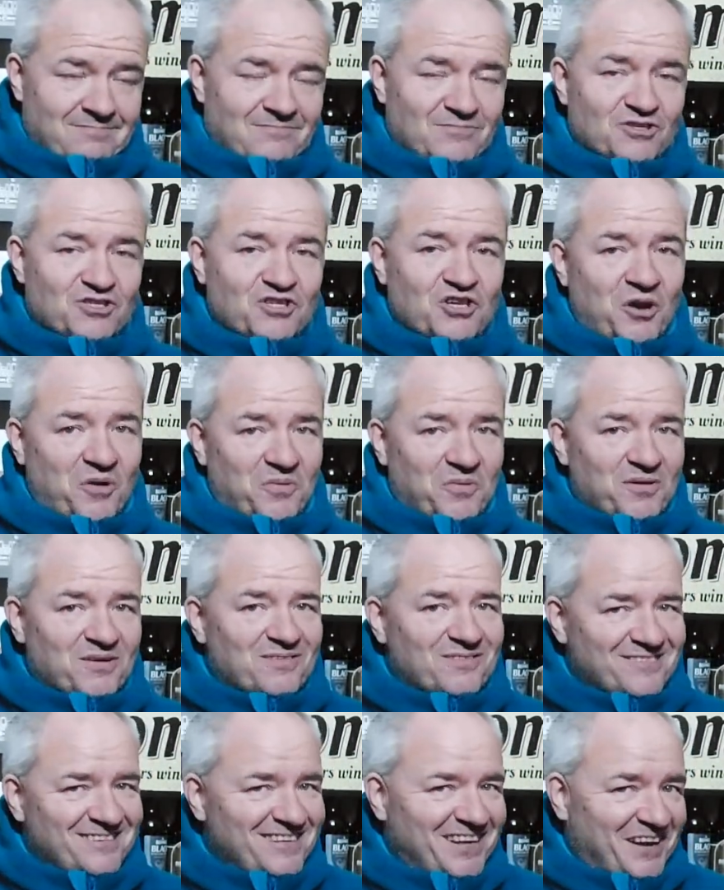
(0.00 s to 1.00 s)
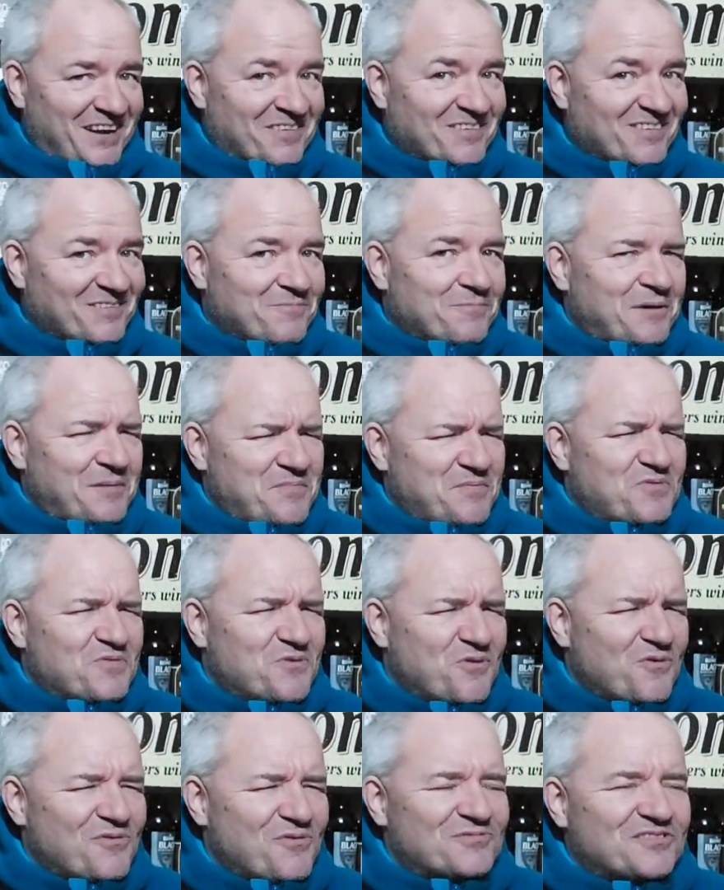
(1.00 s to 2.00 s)
so you know, people who
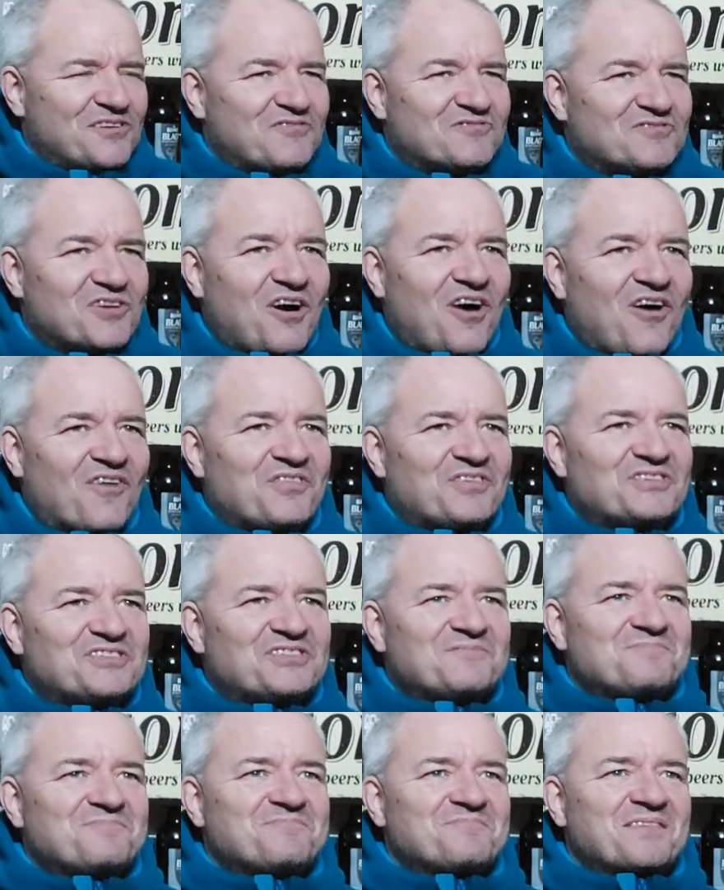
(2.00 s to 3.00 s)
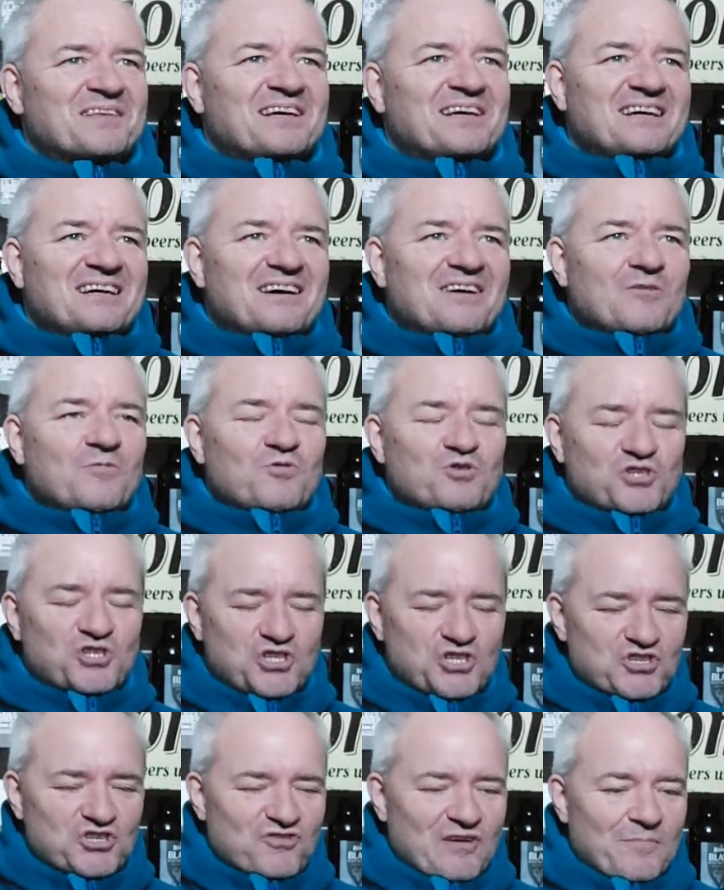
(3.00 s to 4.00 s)
call themselves gardeners, would
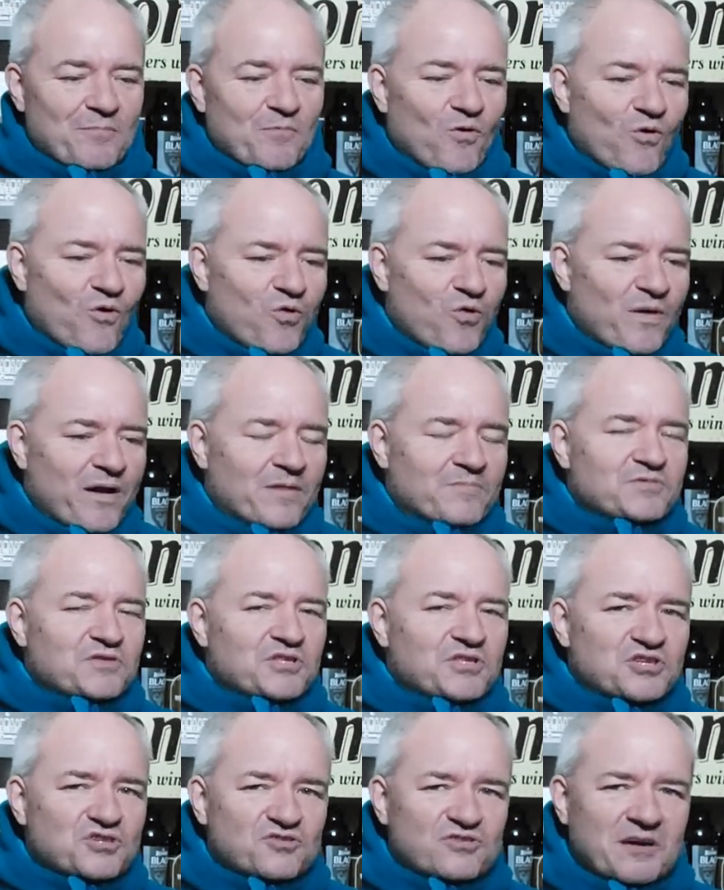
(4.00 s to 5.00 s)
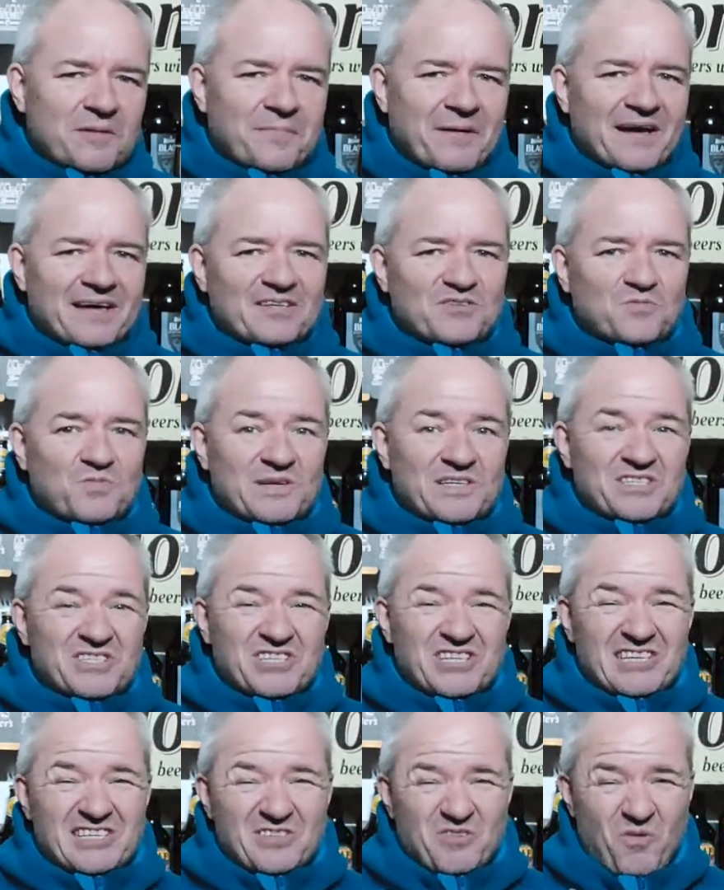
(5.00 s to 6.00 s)
trim all the way up to the tree base,
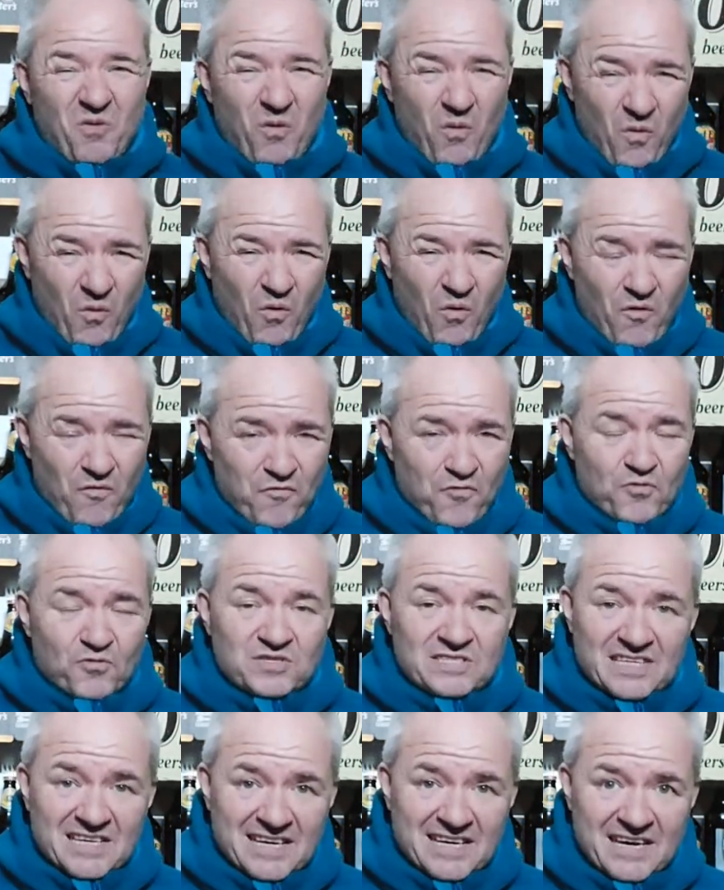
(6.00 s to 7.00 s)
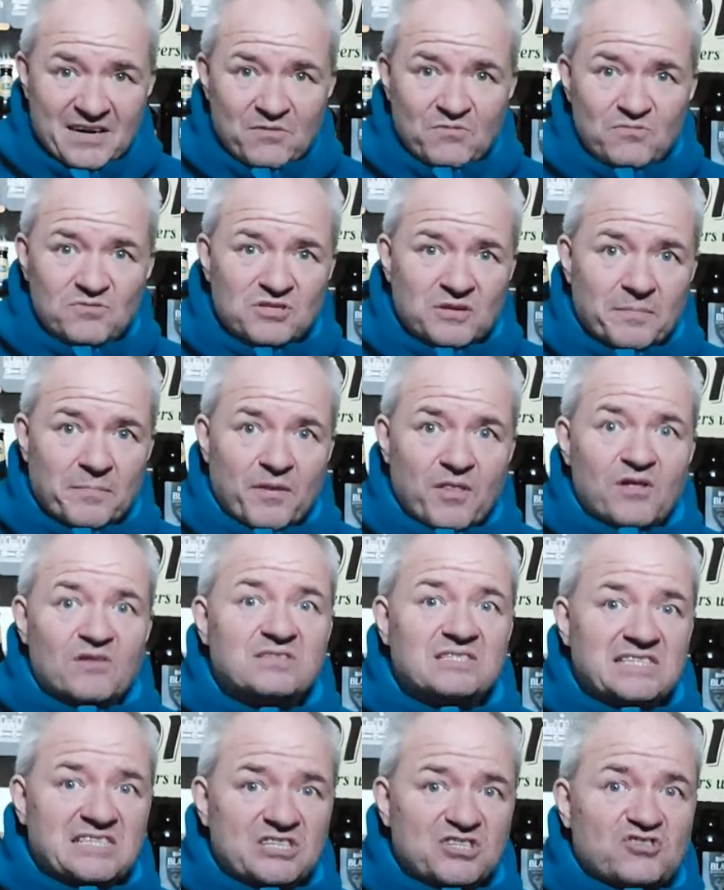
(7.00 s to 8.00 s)
which is awful because it kills the
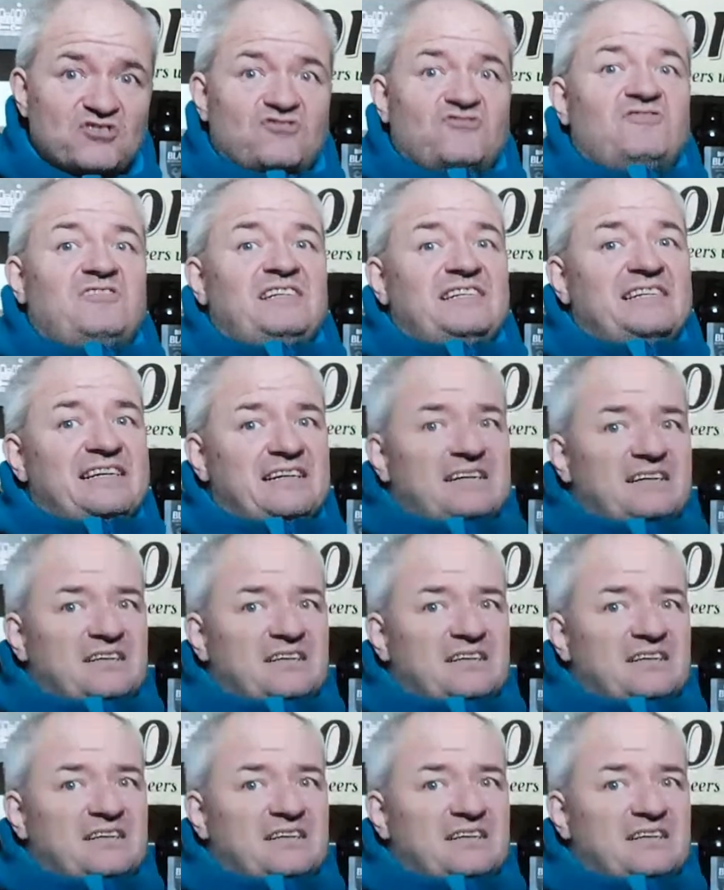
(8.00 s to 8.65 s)
bloody tree,